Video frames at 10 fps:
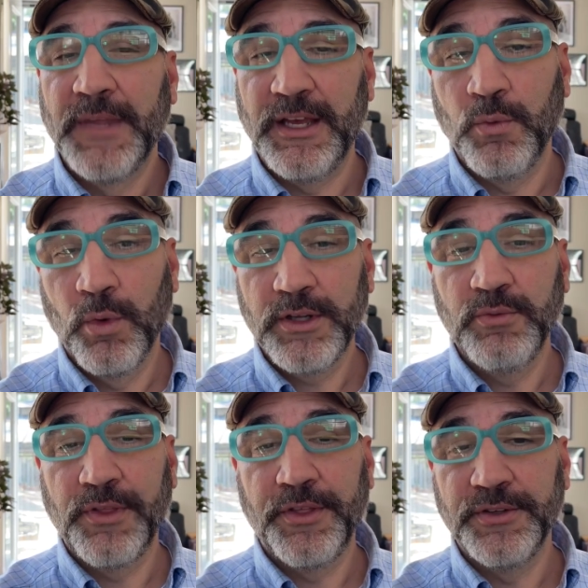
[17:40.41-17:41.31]
And working
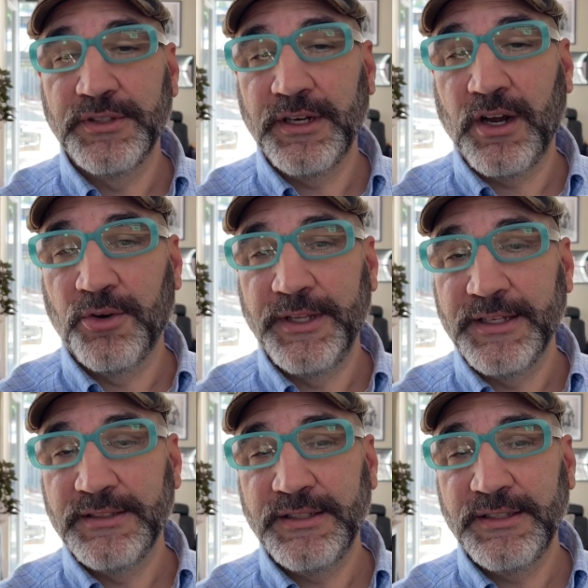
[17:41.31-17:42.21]
with those that already
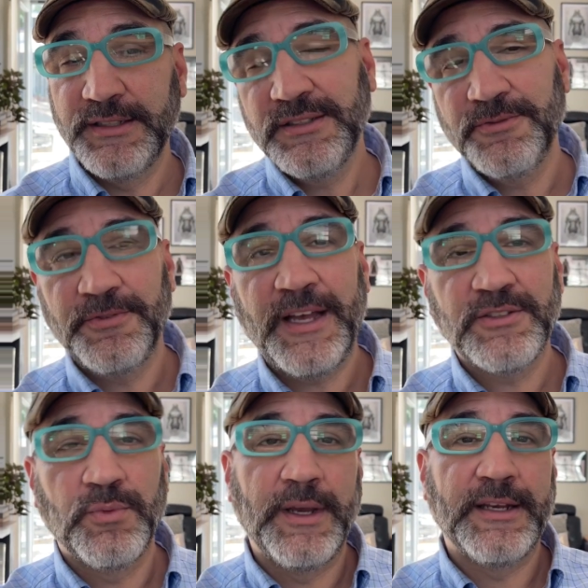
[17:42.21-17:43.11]
exist is a
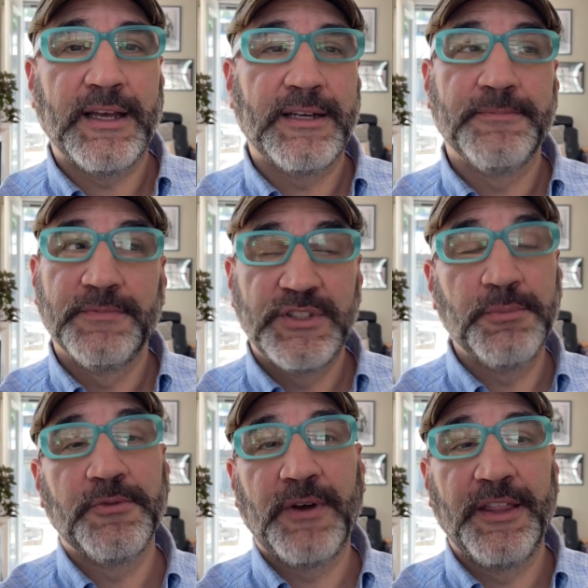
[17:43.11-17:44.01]
fast way to kind of
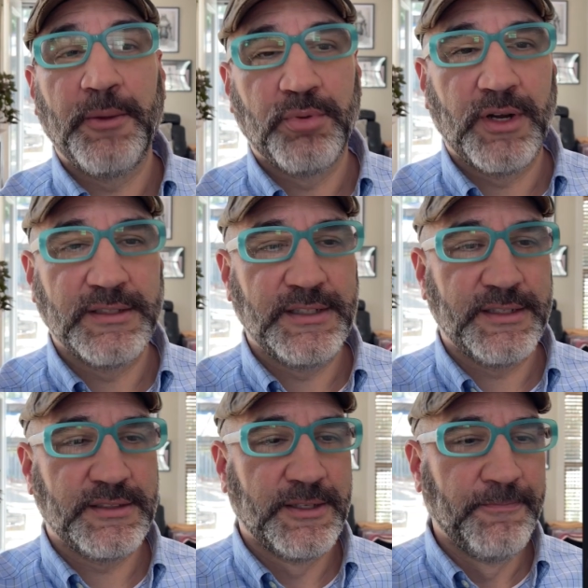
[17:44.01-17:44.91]
simplify that
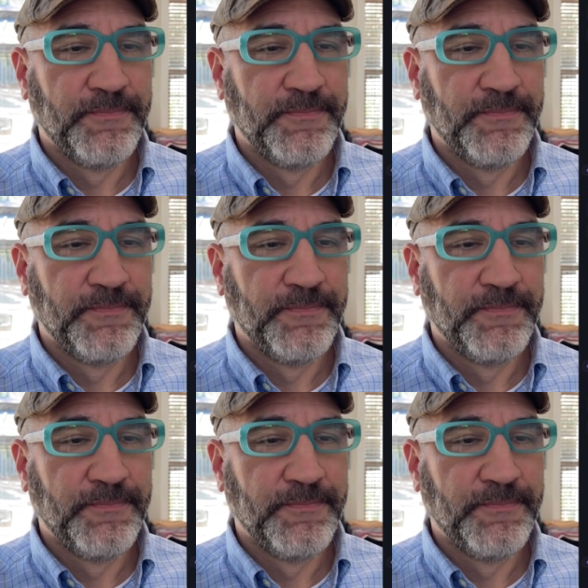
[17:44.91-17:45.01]
process.